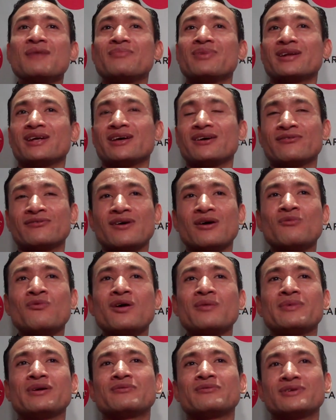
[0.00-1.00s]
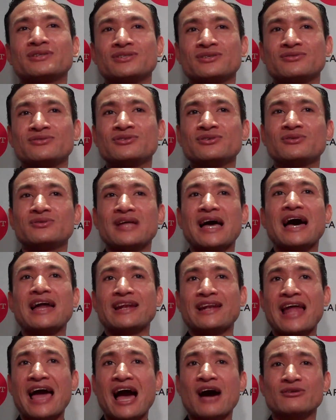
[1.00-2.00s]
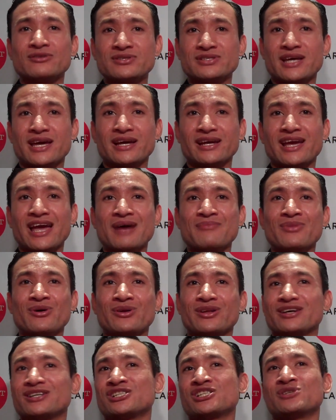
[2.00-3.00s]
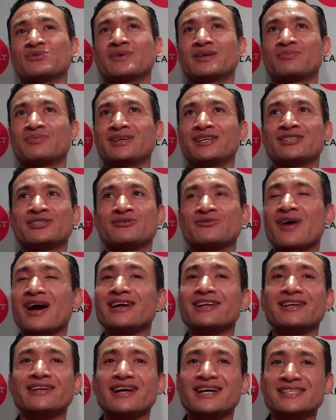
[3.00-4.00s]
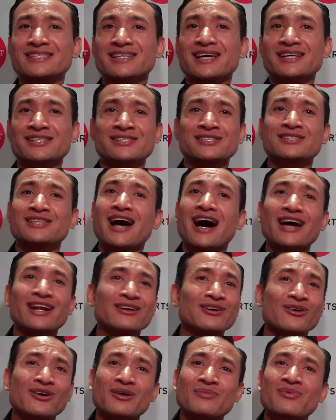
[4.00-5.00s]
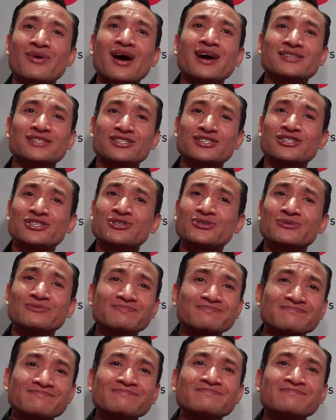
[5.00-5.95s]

but if a woman were to do that now, today in Cambodia, she would be derided as a slut or a prostitute.